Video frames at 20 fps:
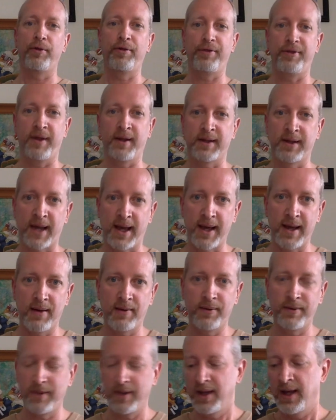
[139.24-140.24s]
thing
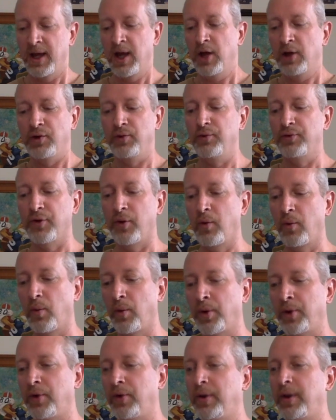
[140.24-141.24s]
down. You don't
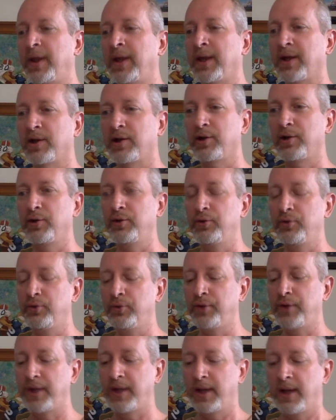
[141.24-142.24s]
want to
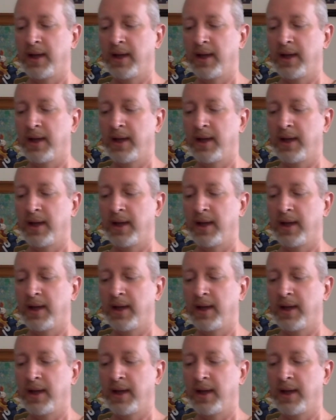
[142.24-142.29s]
include